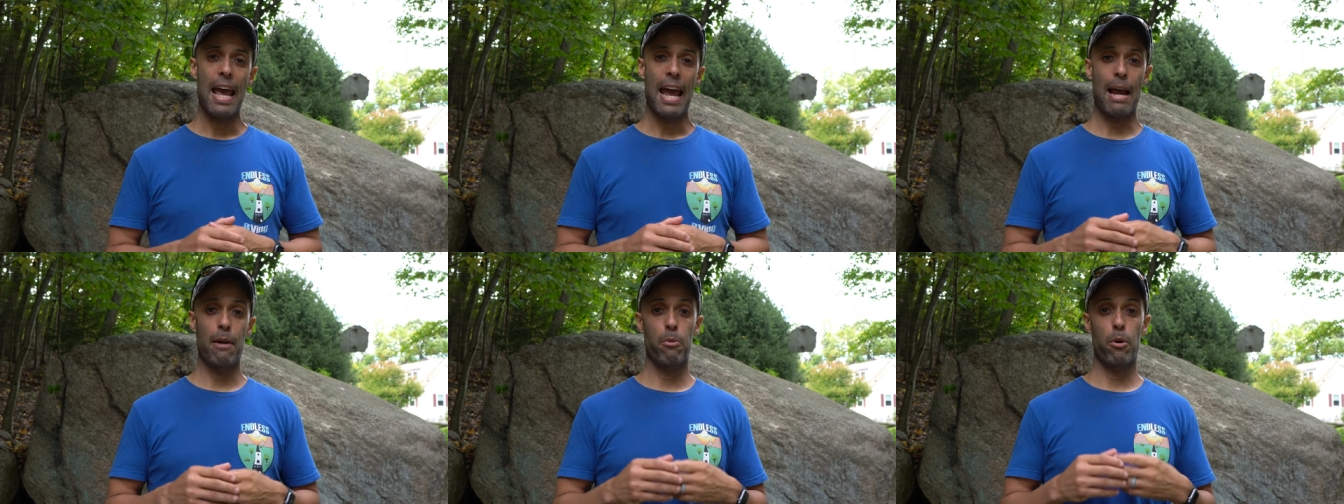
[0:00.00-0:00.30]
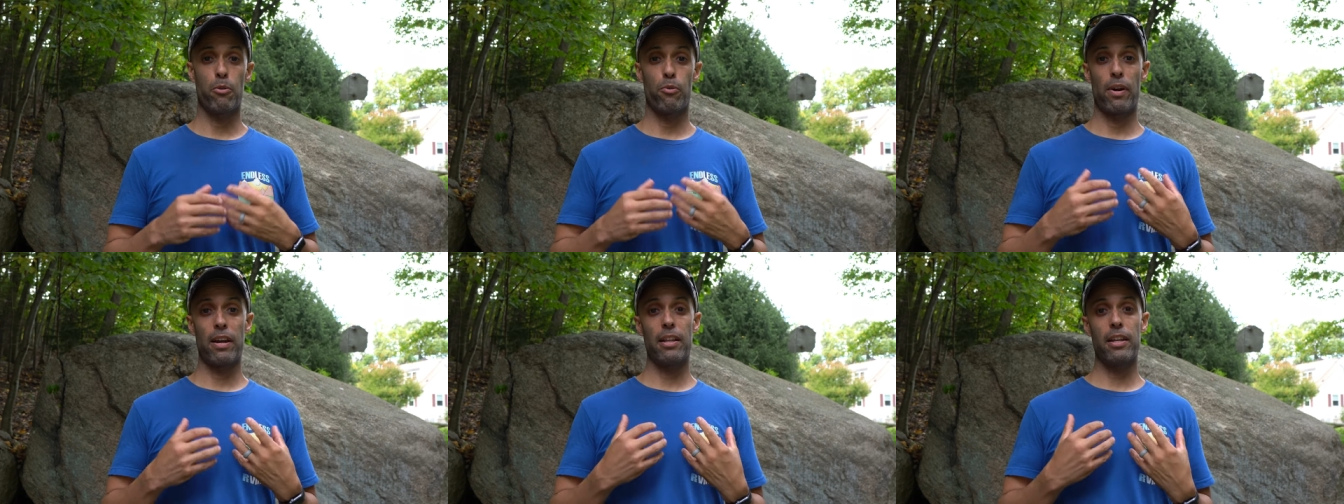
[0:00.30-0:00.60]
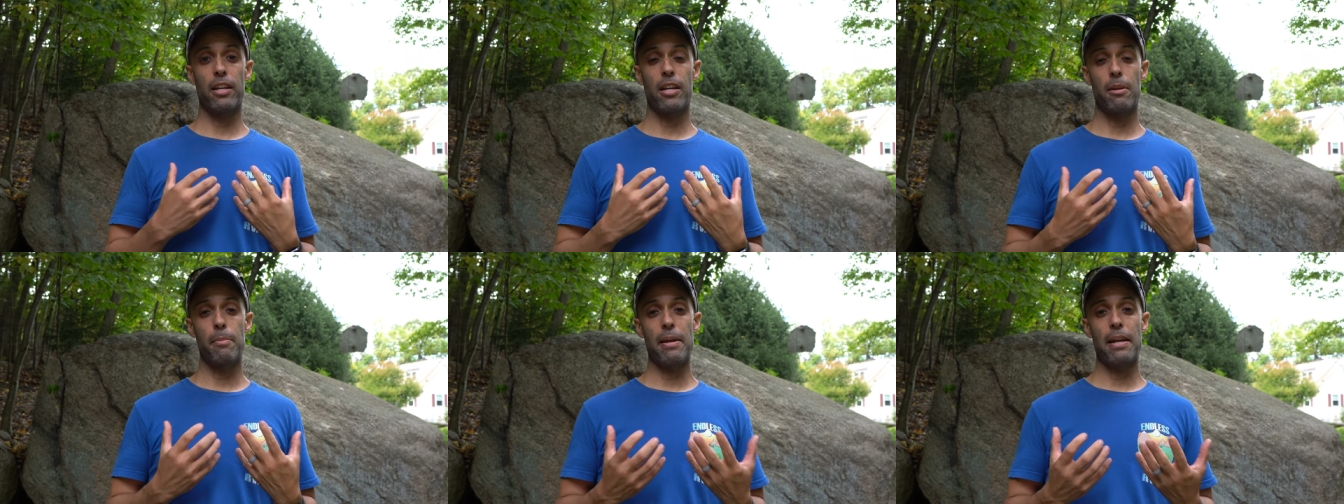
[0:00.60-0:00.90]
And we're really
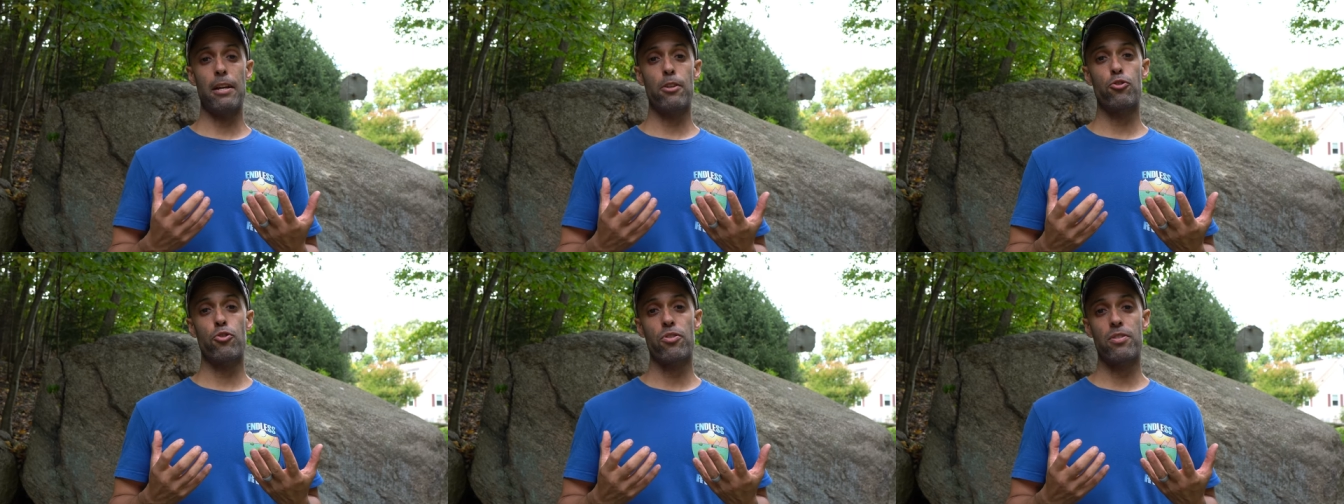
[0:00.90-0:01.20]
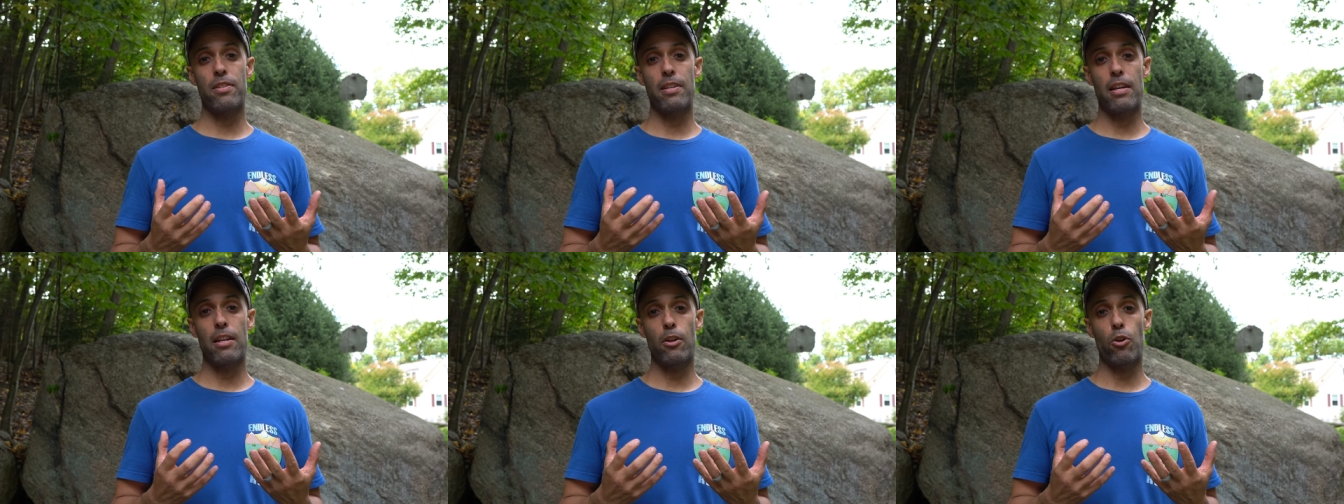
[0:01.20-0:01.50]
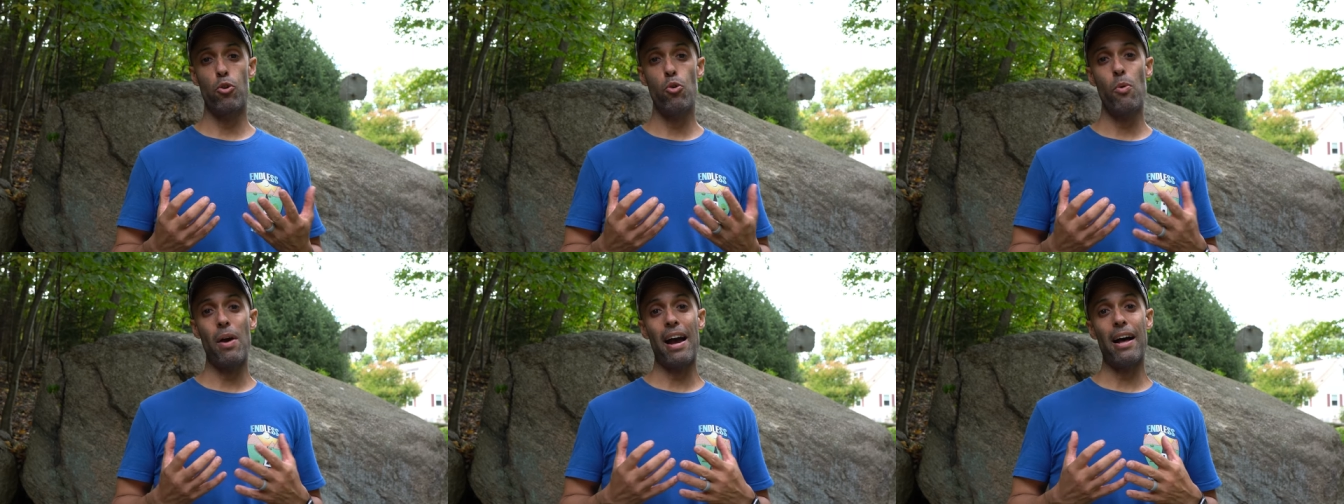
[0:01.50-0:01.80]
going to be interested
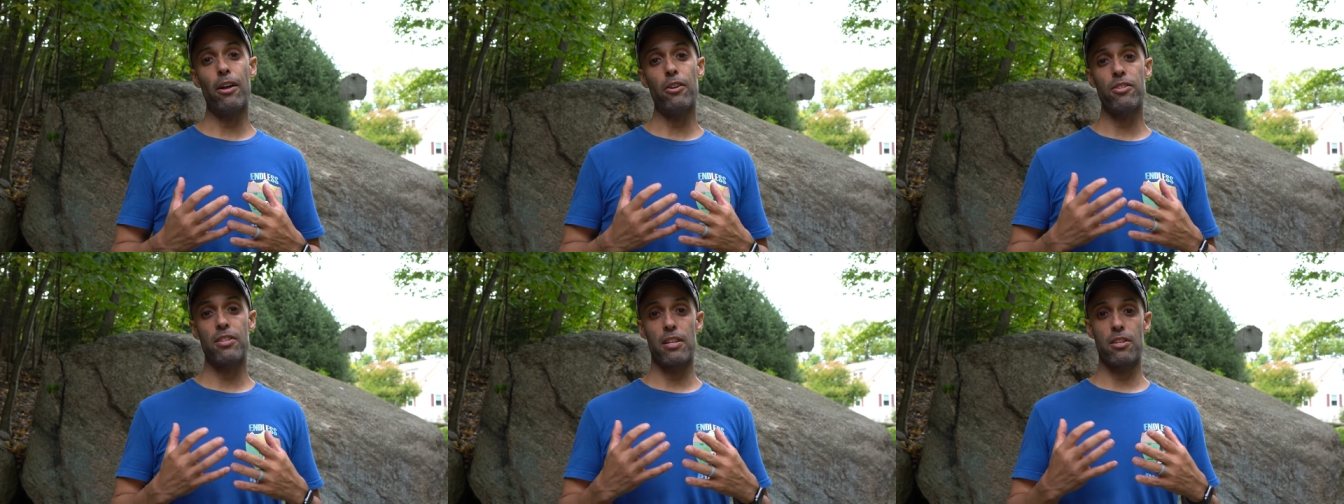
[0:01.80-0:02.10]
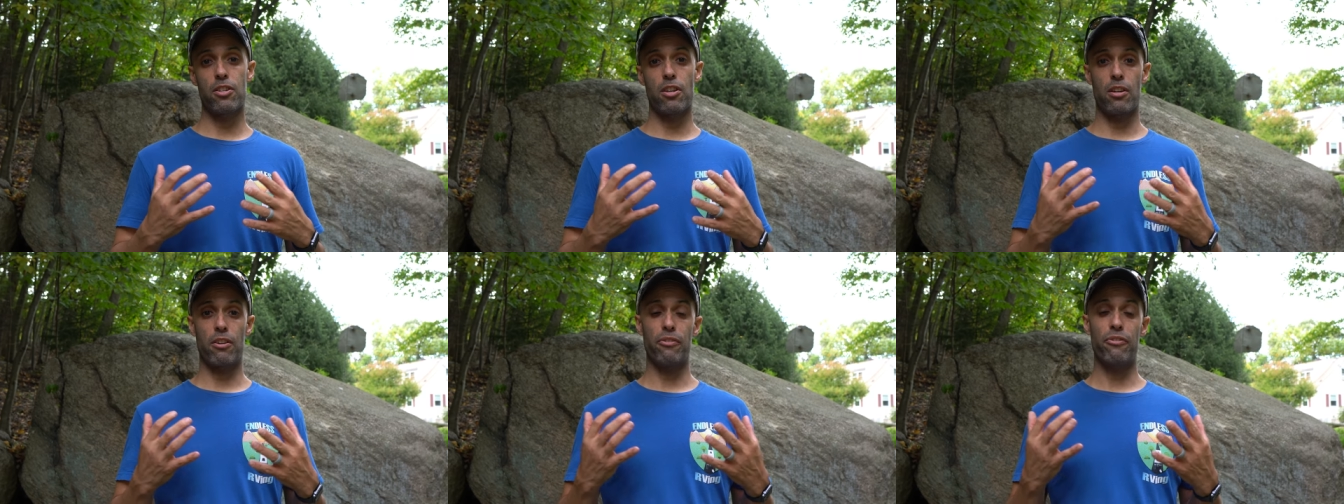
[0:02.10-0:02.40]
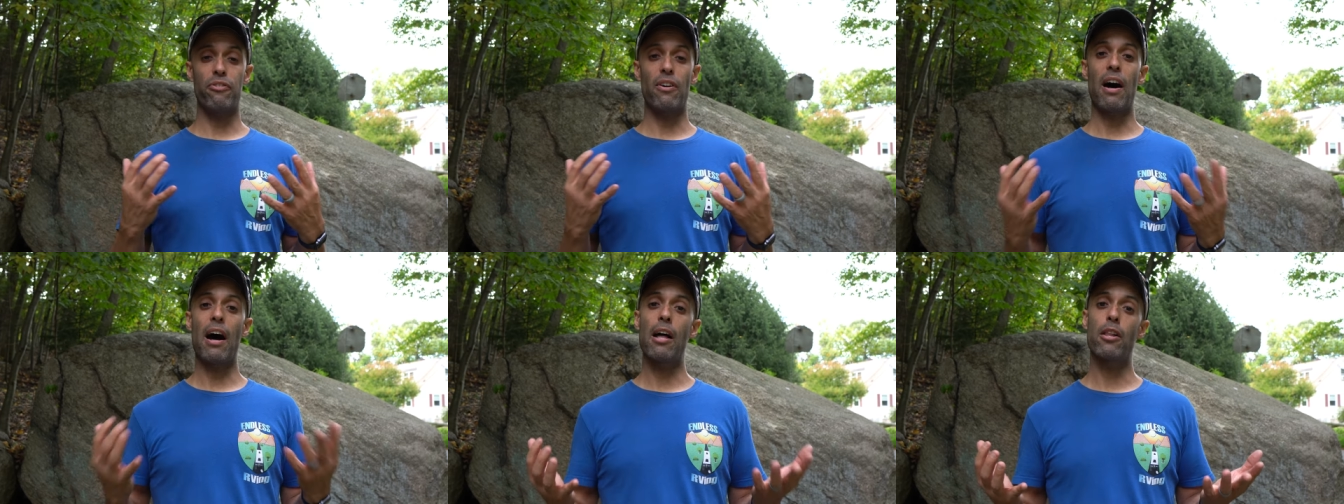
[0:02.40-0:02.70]
who else is going to
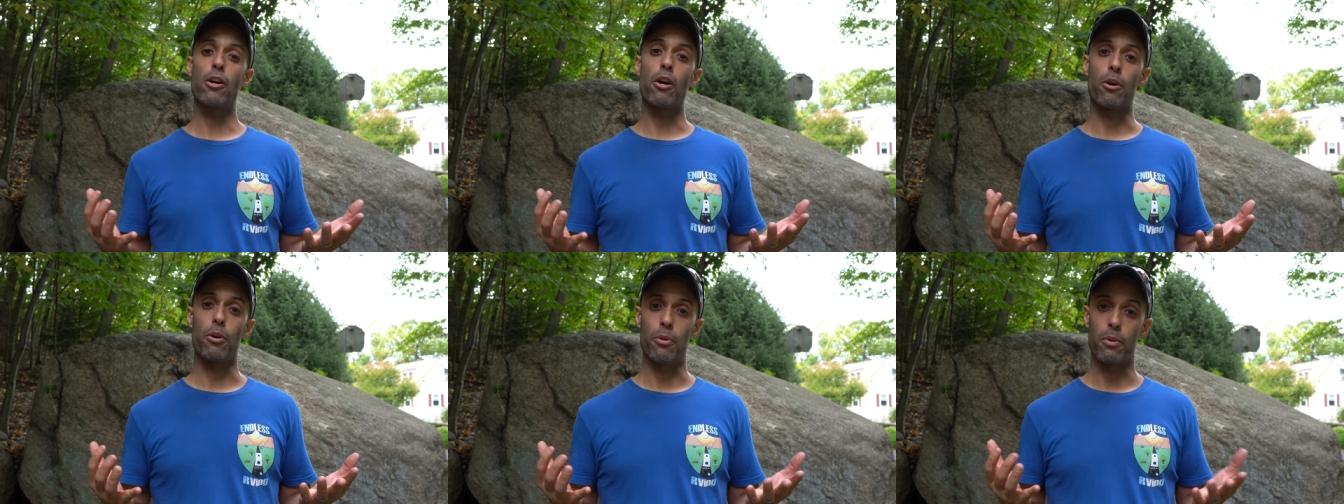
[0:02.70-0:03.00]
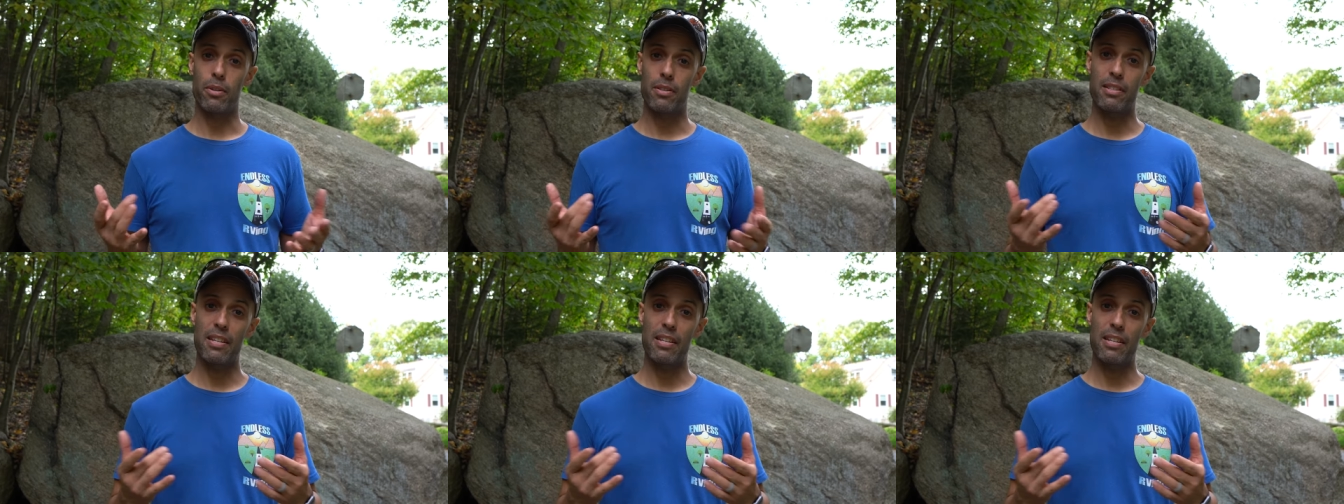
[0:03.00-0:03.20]
follow.